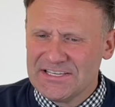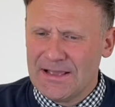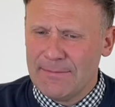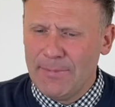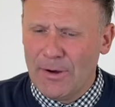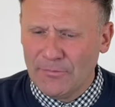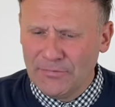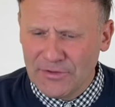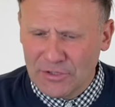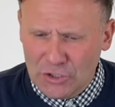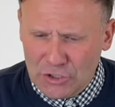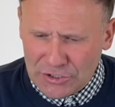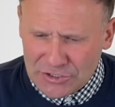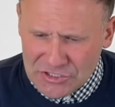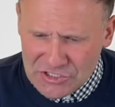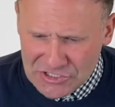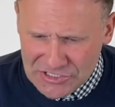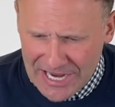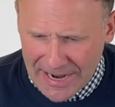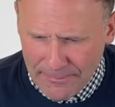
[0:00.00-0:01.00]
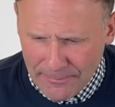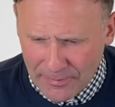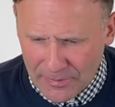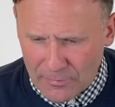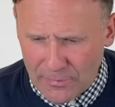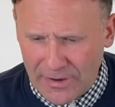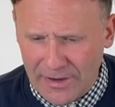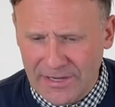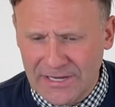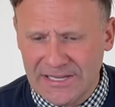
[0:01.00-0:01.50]
about the Good
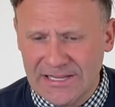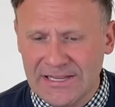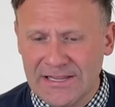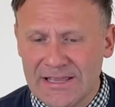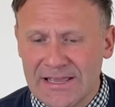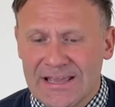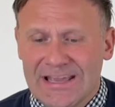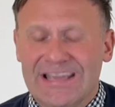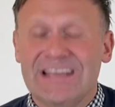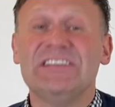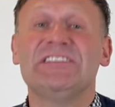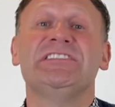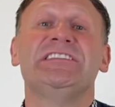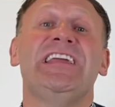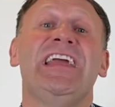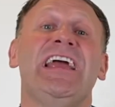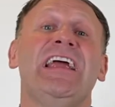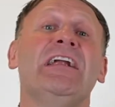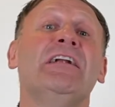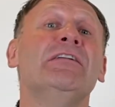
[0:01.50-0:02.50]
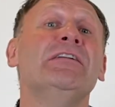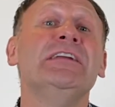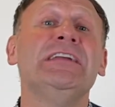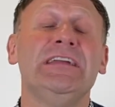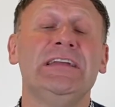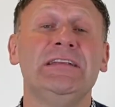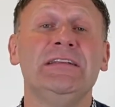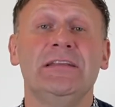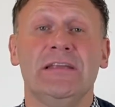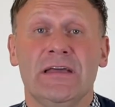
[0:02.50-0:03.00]
Shepherd, where he is
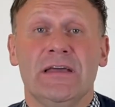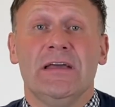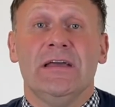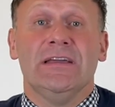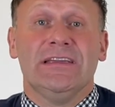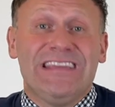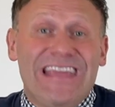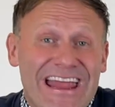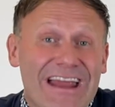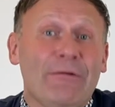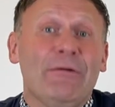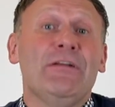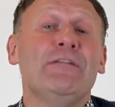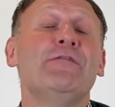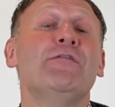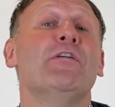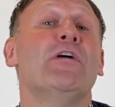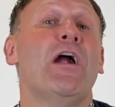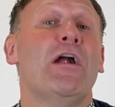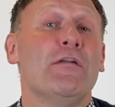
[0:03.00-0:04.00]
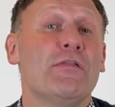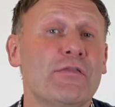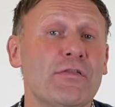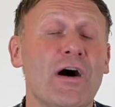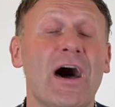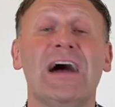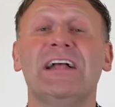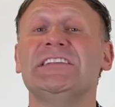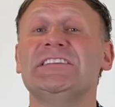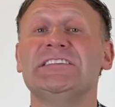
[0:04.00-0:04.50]
caring for our
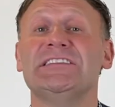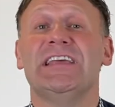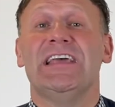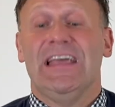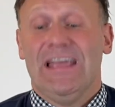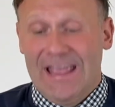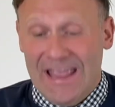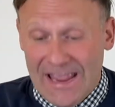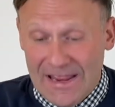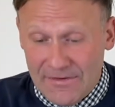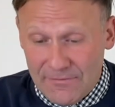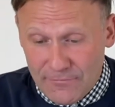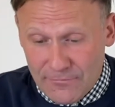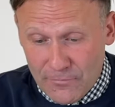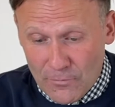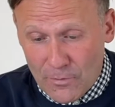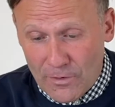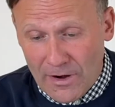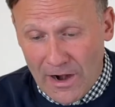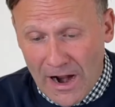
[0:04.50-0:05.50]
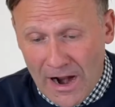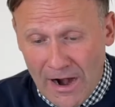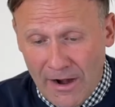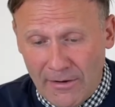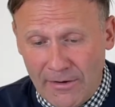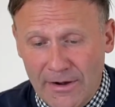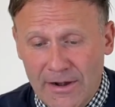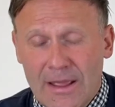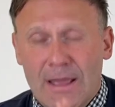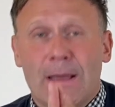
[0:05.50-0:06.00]
thoughts and for
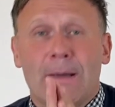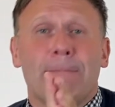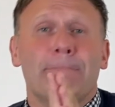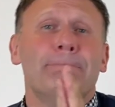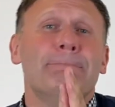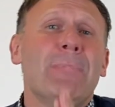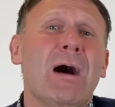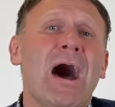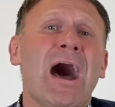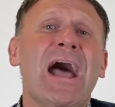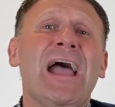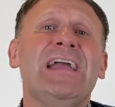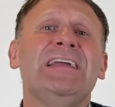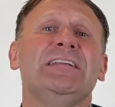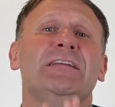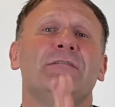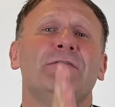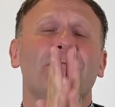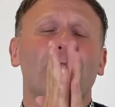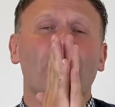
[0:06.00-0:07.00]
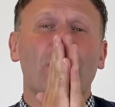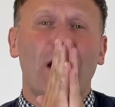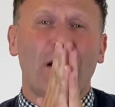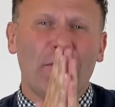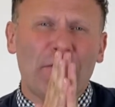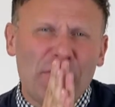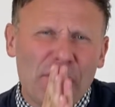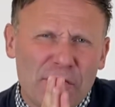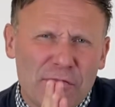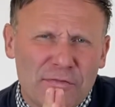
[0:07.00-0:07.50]
our mind and
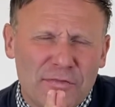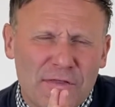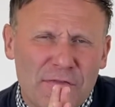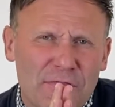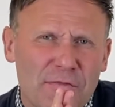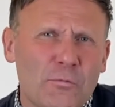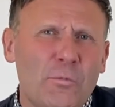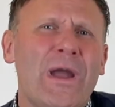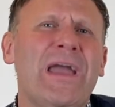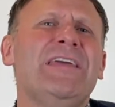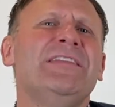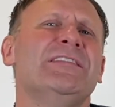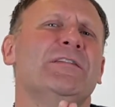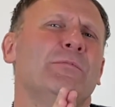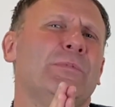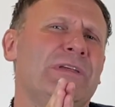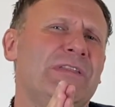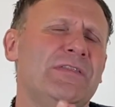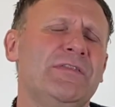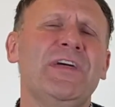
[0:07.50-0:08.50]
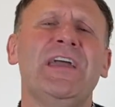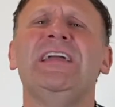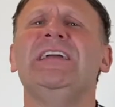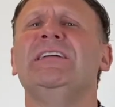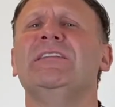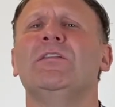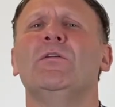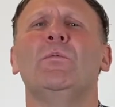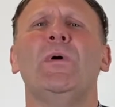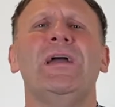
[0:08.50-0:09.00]
for the way that we
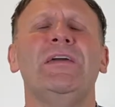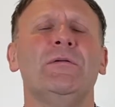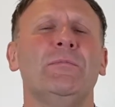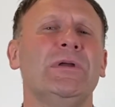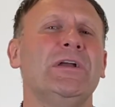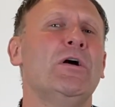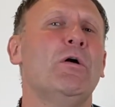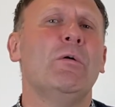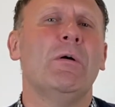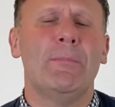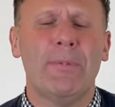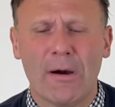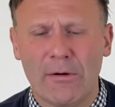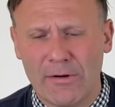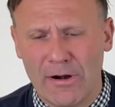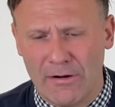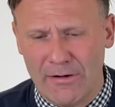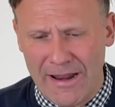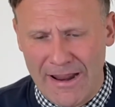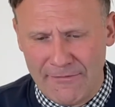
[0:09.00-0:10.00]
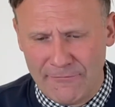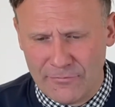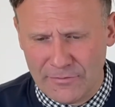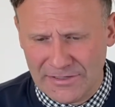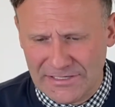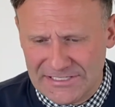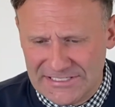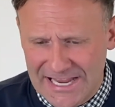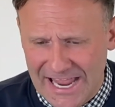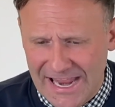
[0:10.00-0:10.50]
think and the way that we go about our
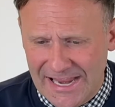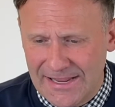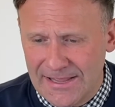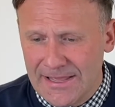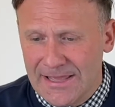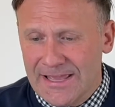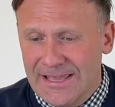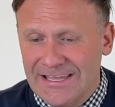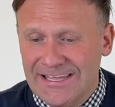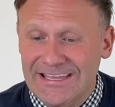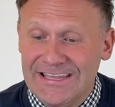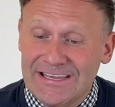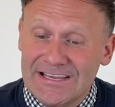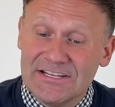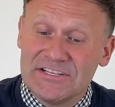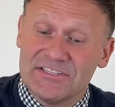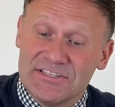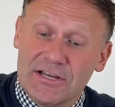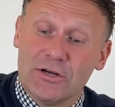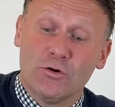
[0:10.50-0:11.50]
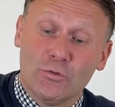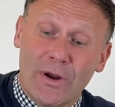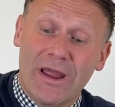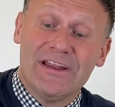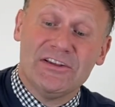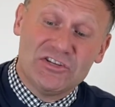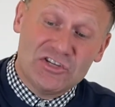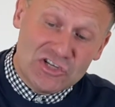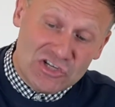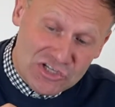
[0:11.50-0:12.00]
everyday. He is the
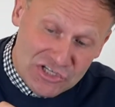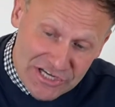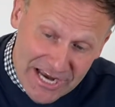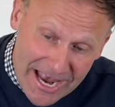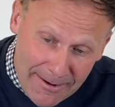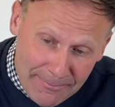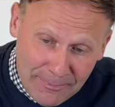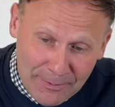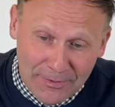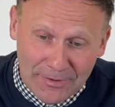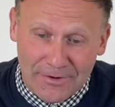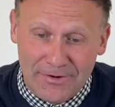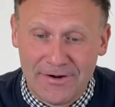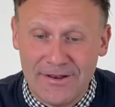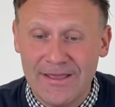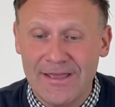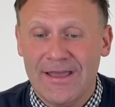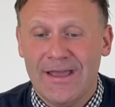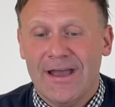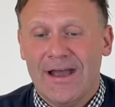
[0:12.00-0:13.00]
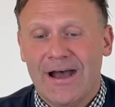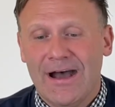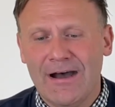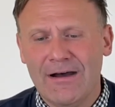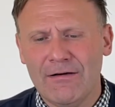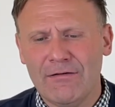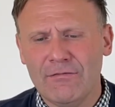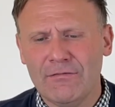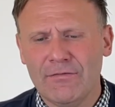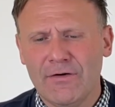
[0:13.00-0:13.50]
great shepherd
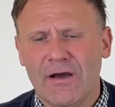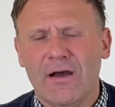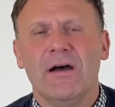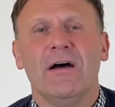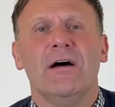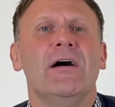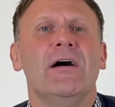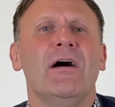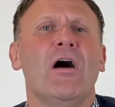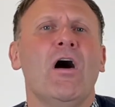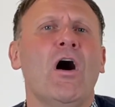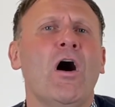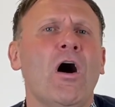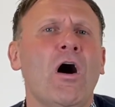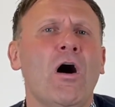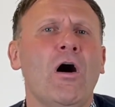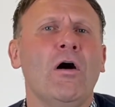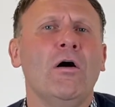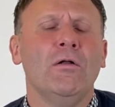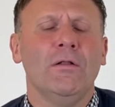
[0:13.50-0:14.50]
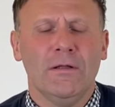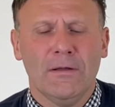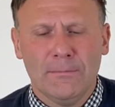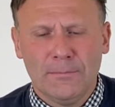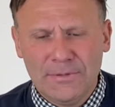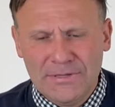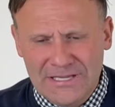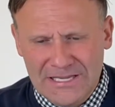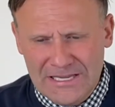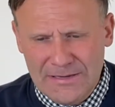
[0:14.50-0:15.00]
of all
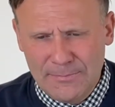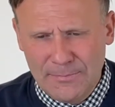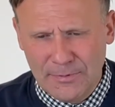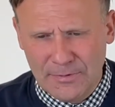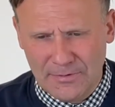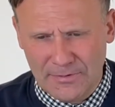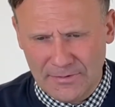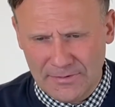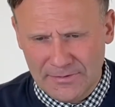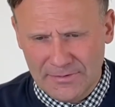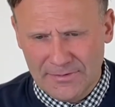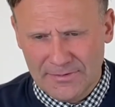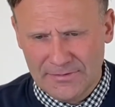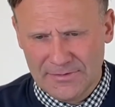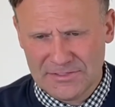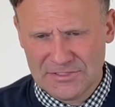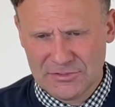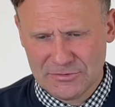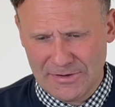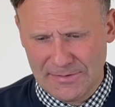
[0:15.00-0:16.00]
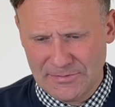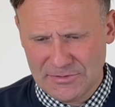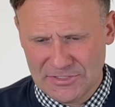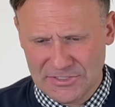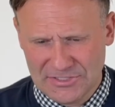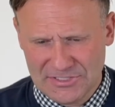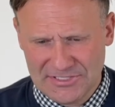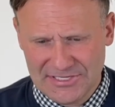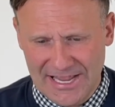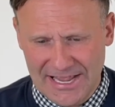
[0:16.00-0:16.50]
people, the
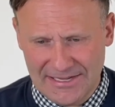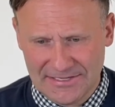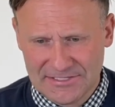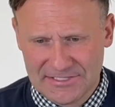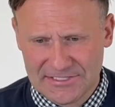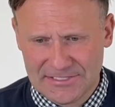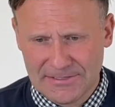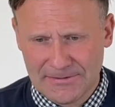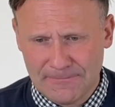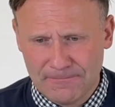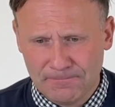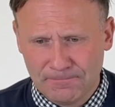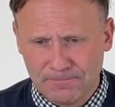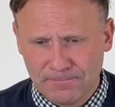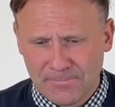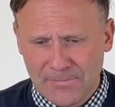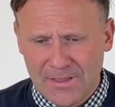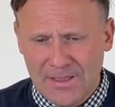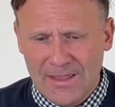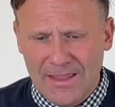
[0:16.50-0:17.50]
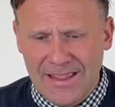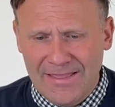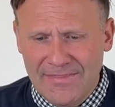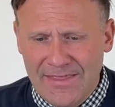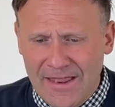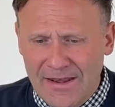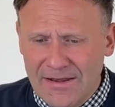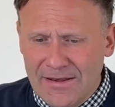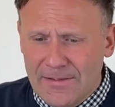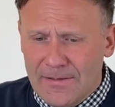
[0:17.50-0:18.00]
scripture says. And
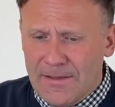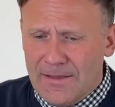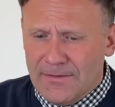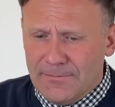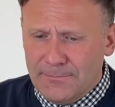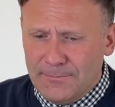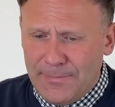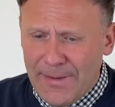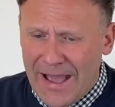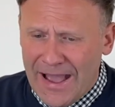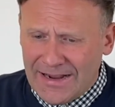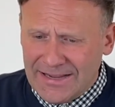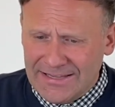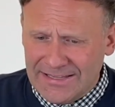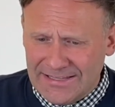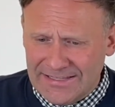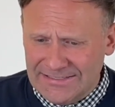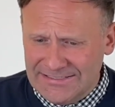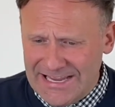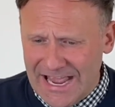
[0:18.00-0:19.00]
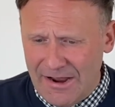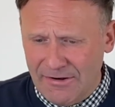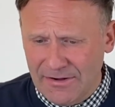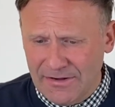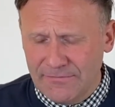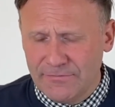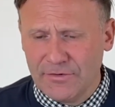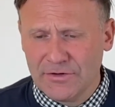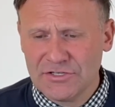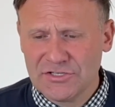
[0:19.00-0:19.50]
then back down
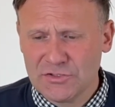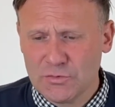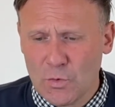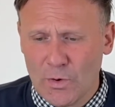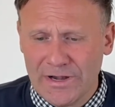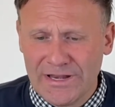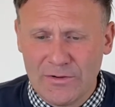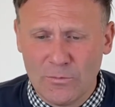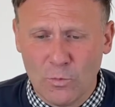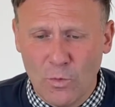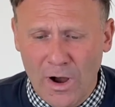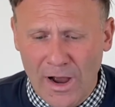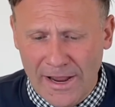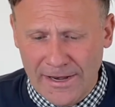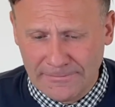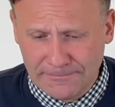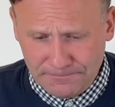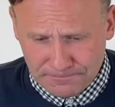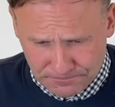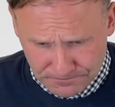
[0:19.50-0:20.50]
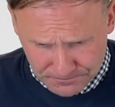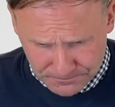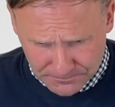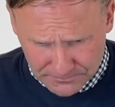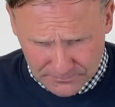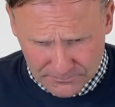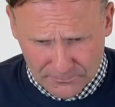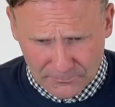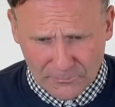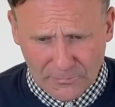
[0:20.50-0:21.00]
in verse
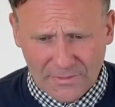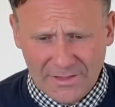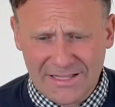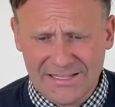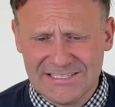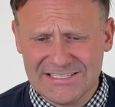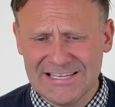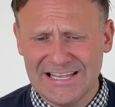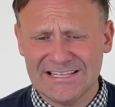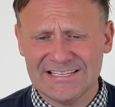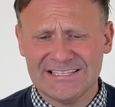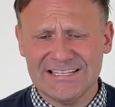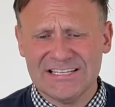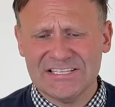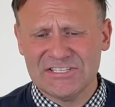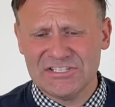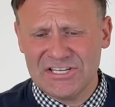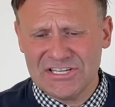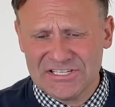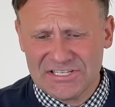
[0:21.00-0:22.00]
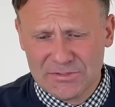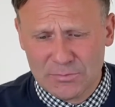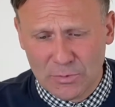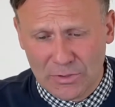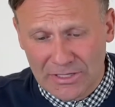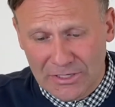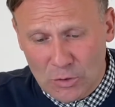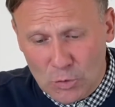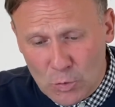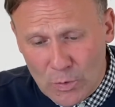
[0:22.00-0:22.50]
21, it says this: Jesus
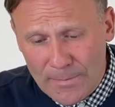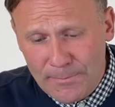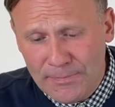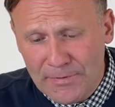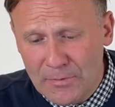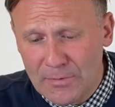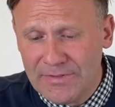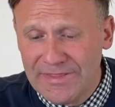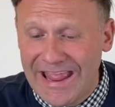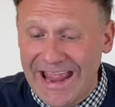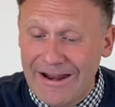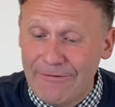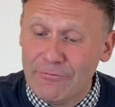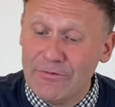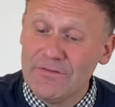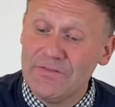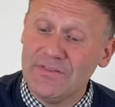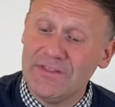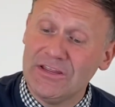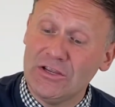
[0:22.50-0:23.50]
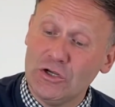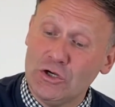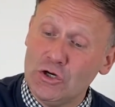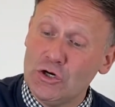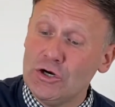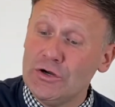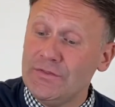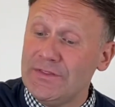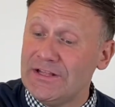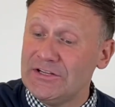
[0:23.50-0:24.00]
will equip you with everything
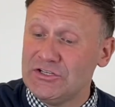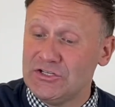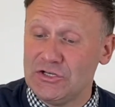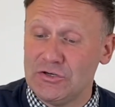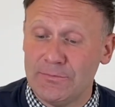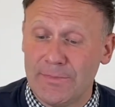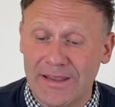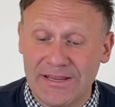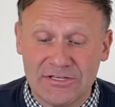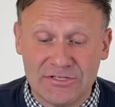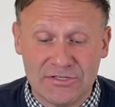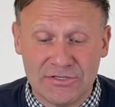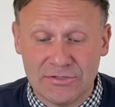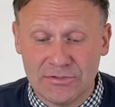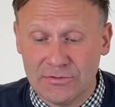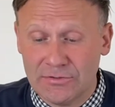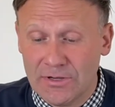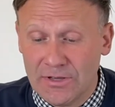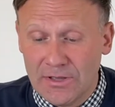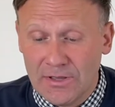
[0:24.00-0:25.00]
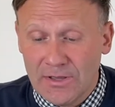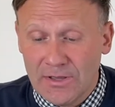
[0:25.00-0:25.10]
good that you may do